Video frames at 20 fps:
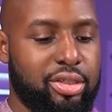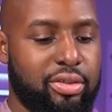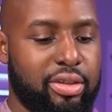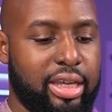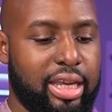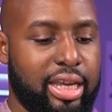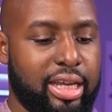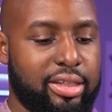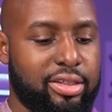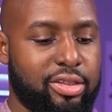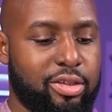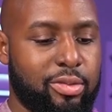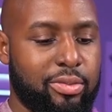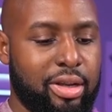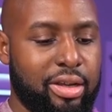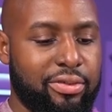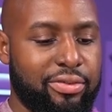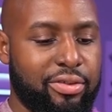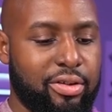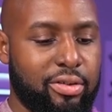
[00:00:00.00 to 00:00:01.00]
you can. So
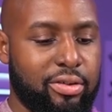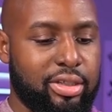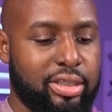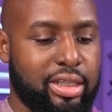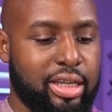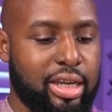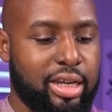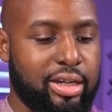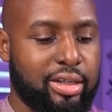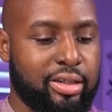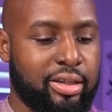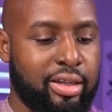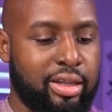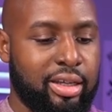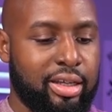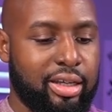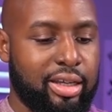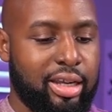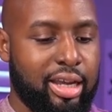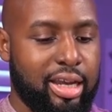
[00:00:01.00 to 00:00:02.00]
my phone is kind of
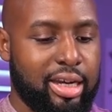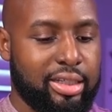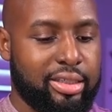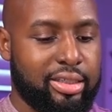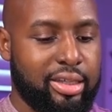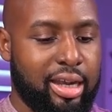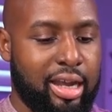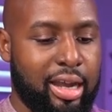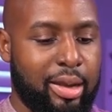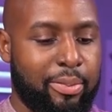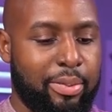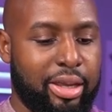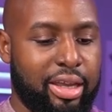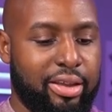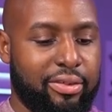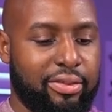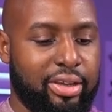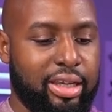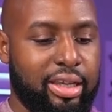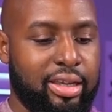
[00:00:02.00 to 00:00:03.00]
kind of top
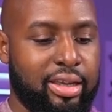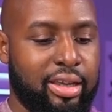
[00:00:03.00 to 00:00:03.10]
heavy.